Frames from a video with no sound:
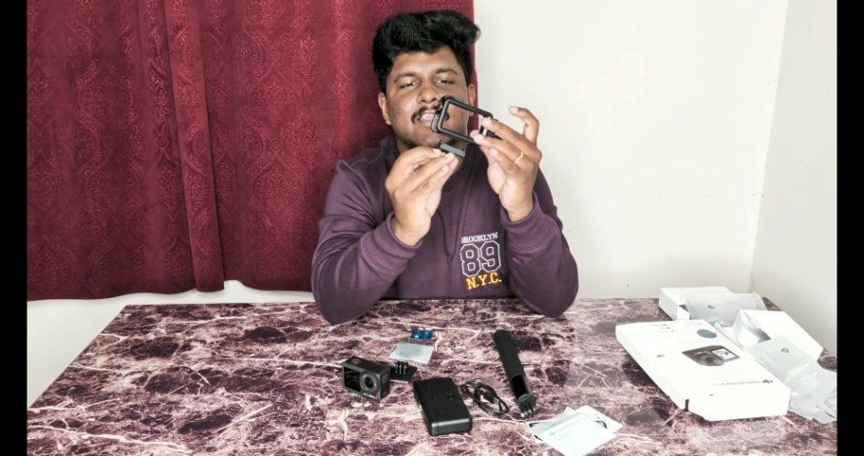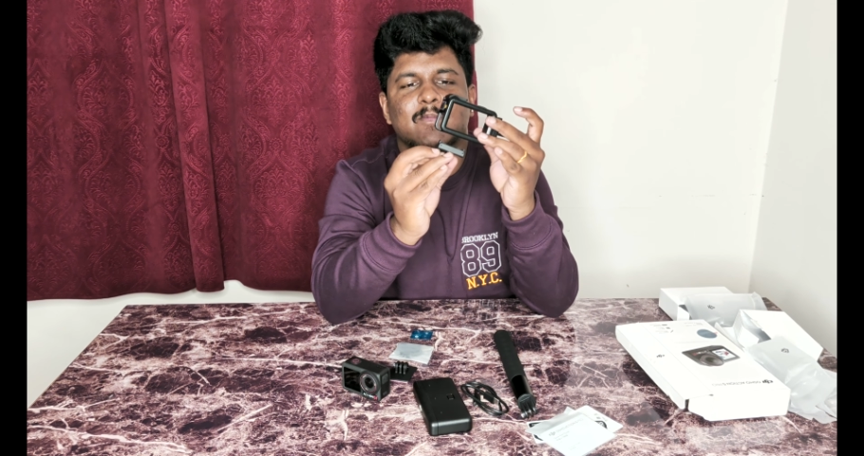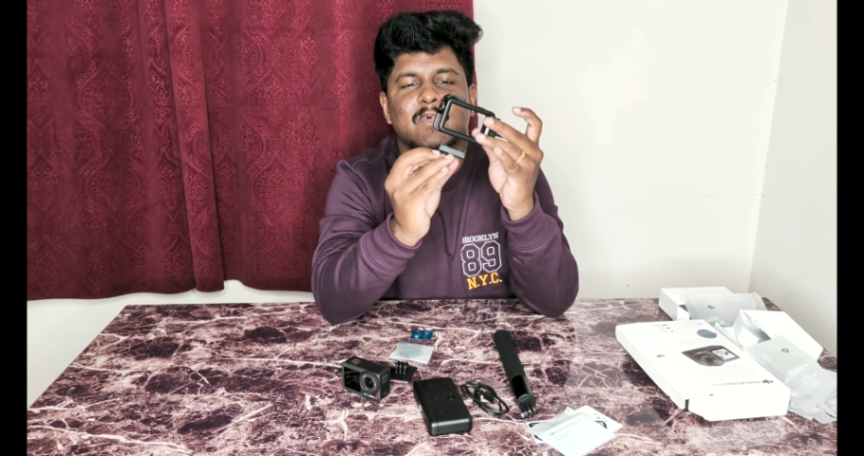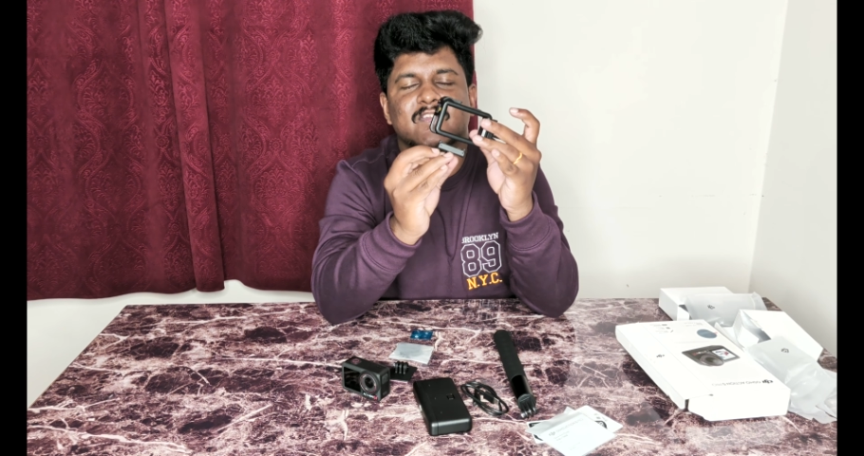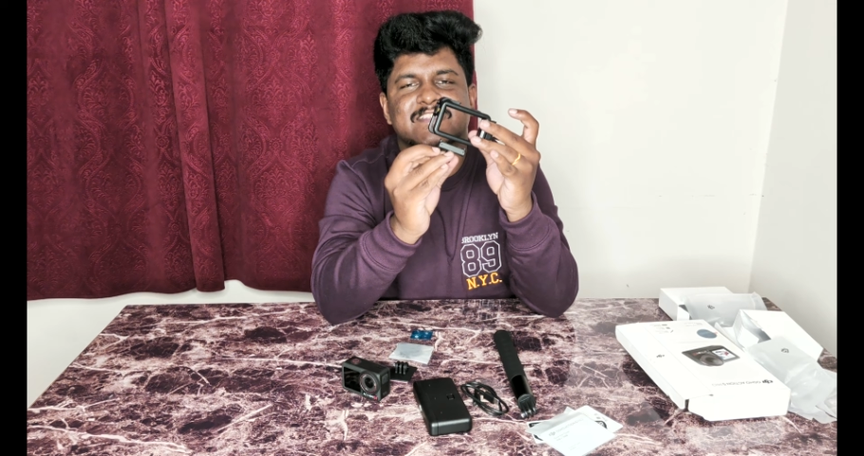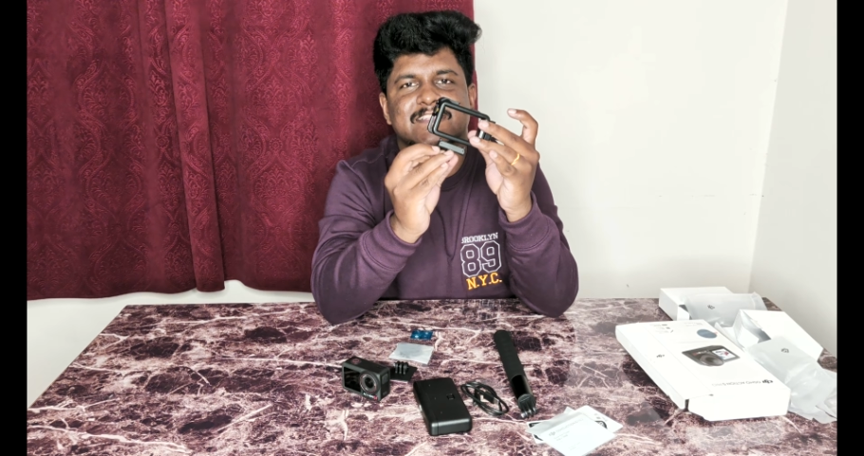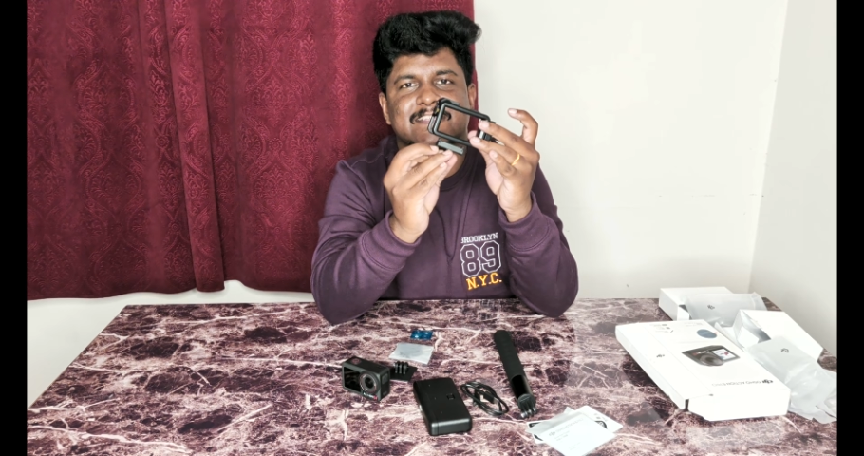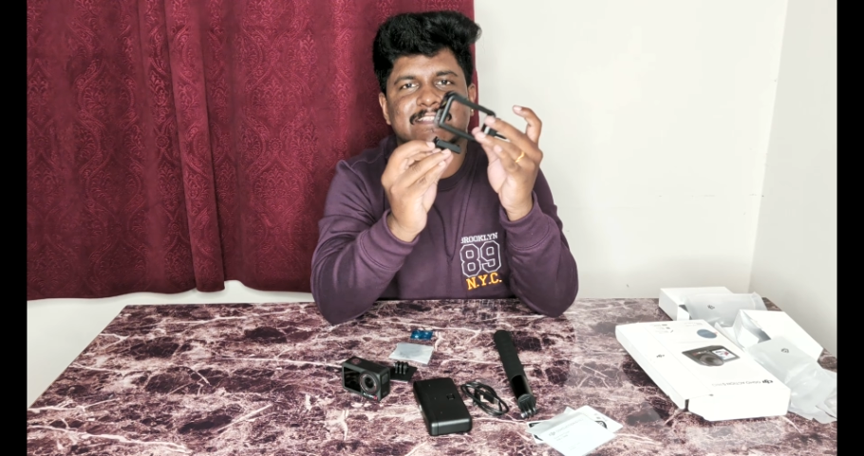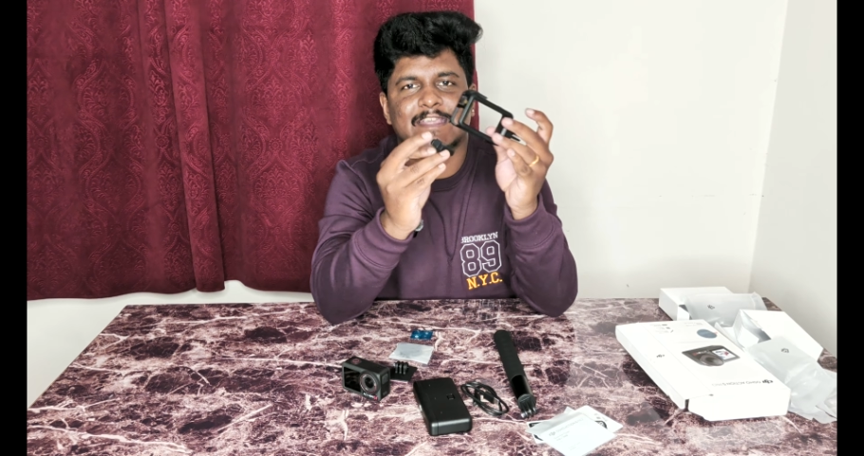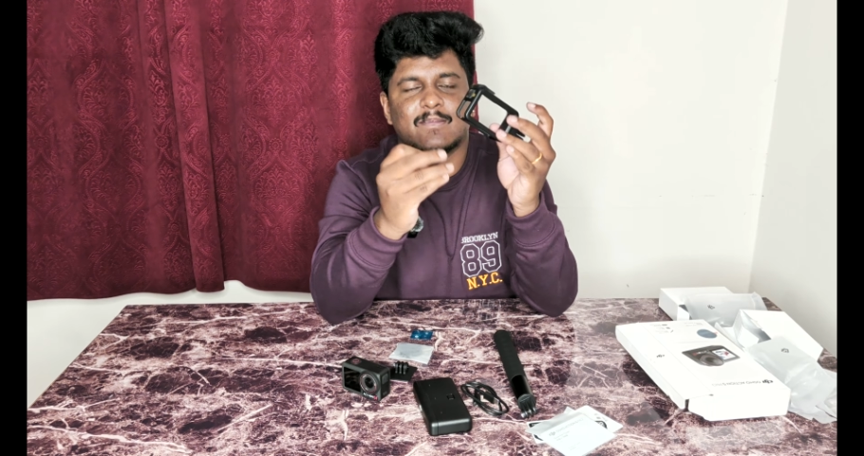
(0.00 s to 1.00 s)
mounts at
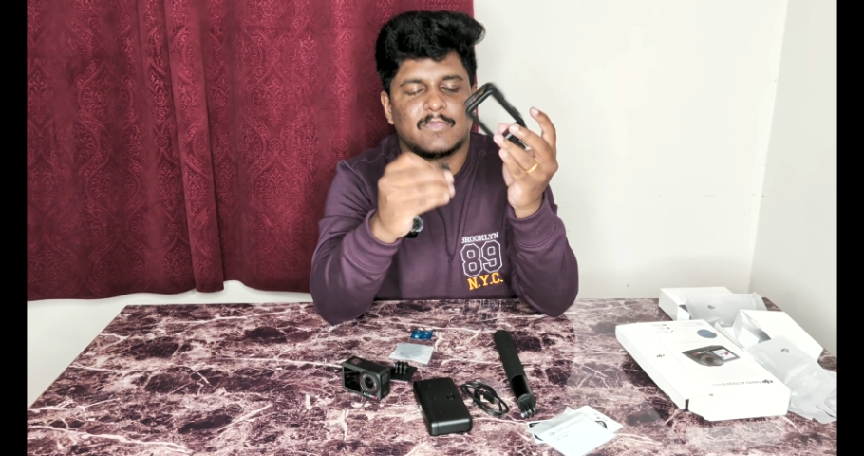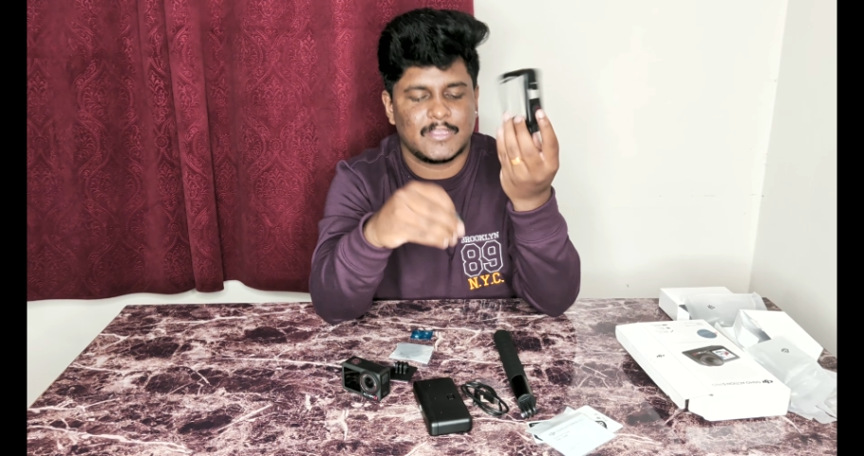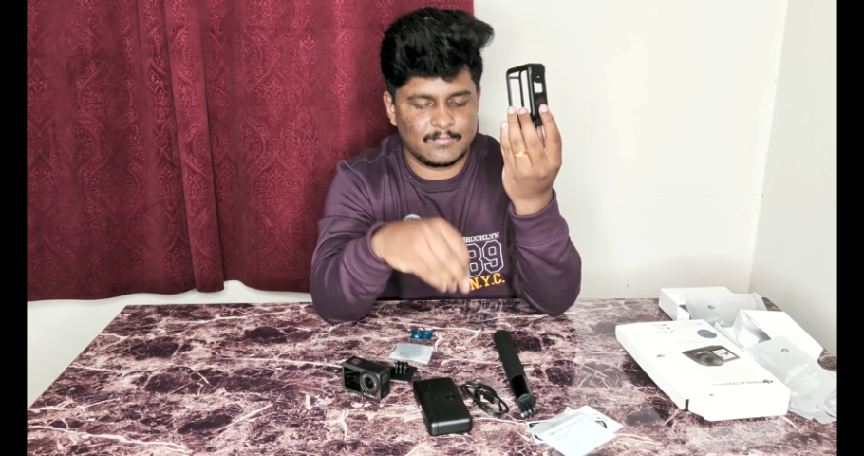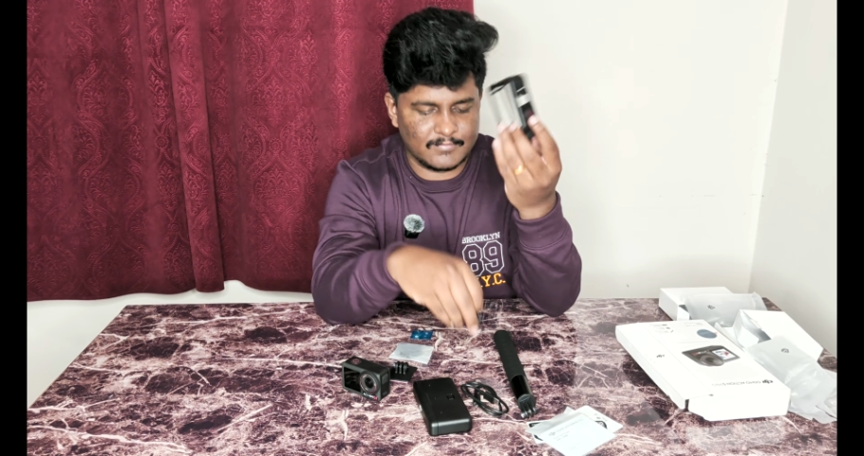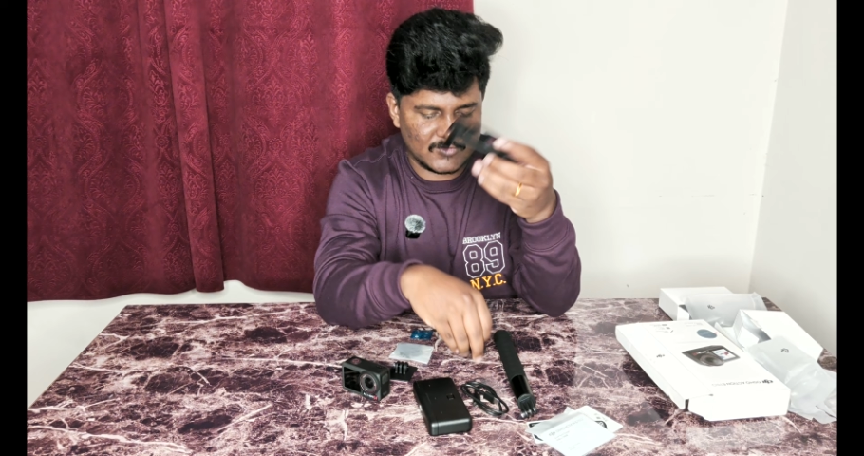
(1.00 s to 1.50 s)
the same time.